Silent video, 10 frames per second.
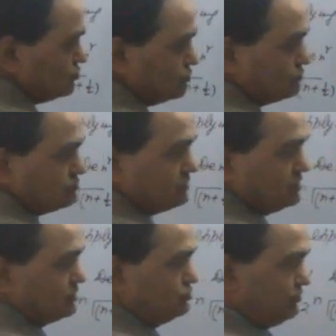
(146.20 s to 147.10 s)
2 in
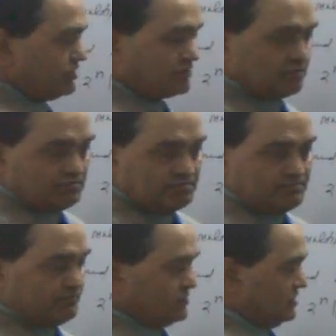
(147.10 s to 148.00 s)
the numerator.
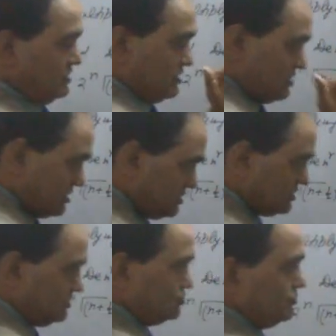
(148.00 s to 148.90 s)
And in the
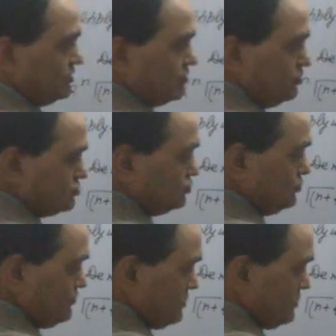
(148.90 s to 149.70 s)
denominator also,